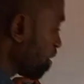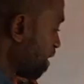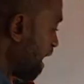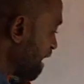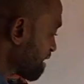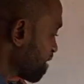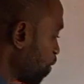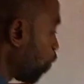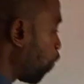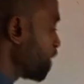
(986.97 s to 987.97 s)

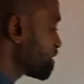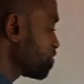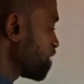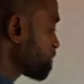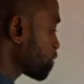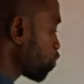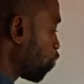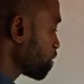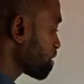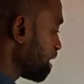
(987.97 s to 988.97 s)
glass with respect to
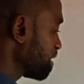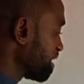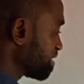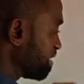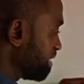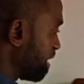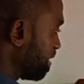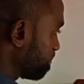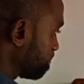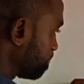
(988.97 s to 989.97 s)
water. This thing
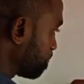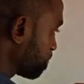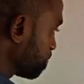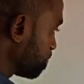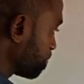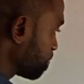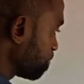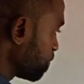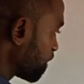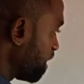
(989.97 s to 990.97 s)
here.
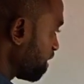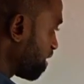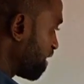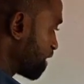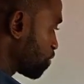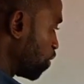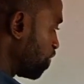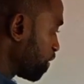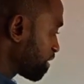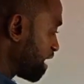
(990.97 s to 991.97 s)
Okay, glass all
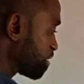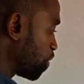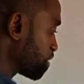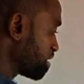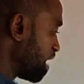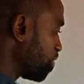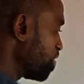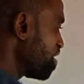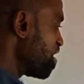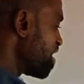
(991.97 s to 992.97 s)
over water is what now?
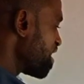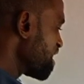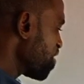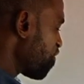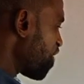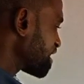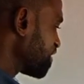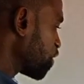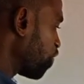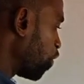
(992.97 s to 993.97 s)
The
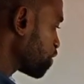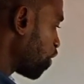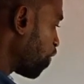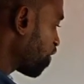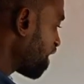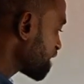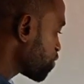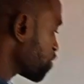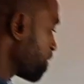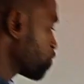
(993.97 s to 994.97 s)
refractiveness of what? Of
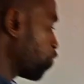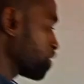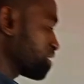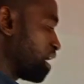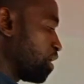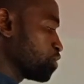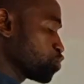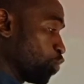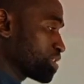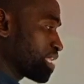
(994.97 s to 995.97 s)
glass with respect to what now?
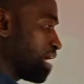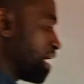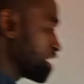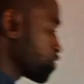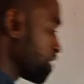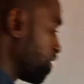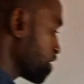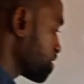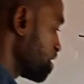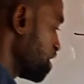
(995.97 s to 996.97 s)
To water. And this will give
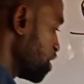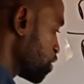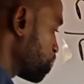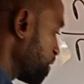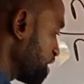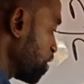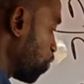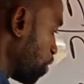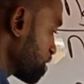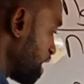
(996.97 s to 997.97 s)
us speed
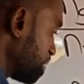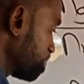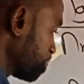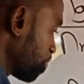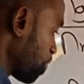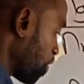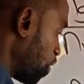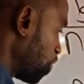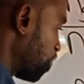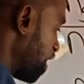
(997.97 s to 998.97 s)
in water
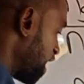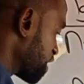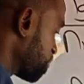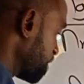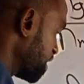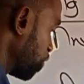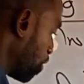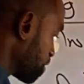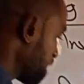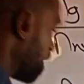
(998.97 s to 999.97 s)
all over speed in what